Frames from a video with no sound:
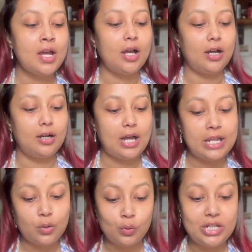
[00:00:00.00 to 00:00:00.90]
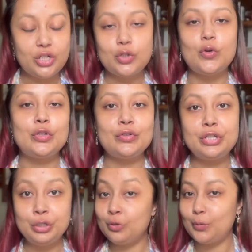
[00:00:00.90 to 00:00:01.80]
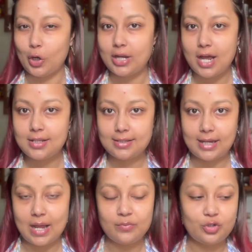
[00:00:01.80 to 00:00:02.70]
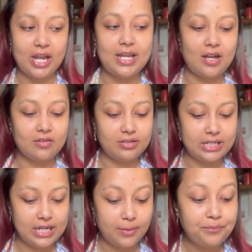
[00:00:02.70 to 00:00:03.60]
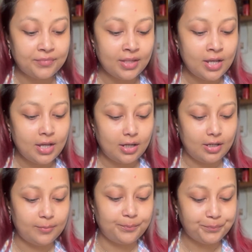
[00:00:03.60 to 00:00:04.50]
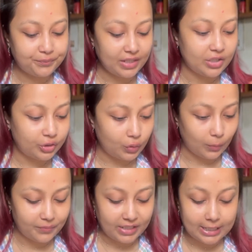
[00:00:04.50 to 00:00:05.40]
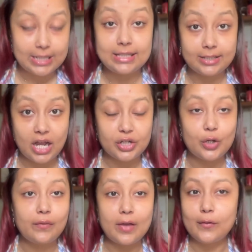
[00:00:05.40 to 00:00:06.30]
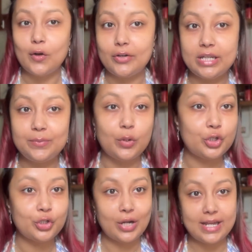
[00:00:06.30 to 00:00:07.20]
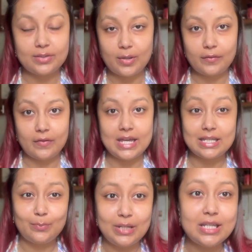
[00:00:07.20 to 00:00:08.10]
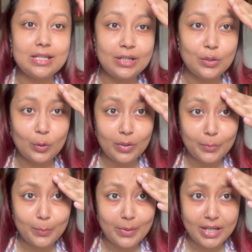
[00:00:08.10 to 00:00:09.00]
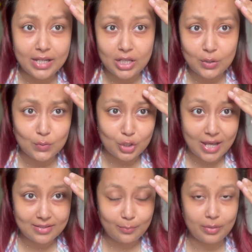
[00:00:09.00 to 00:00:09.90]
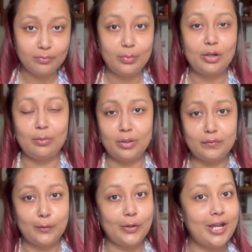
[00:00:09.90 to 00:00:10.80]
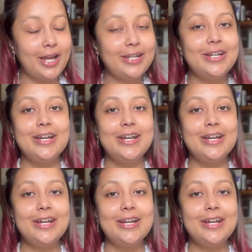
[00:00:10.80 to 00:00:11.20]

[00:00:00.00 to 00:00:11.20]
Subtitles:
I'll only show you the new products that I'm trying out today. So let's start off. I've already moisturized my face. Please ignore my big huge ass pimple on my forehead.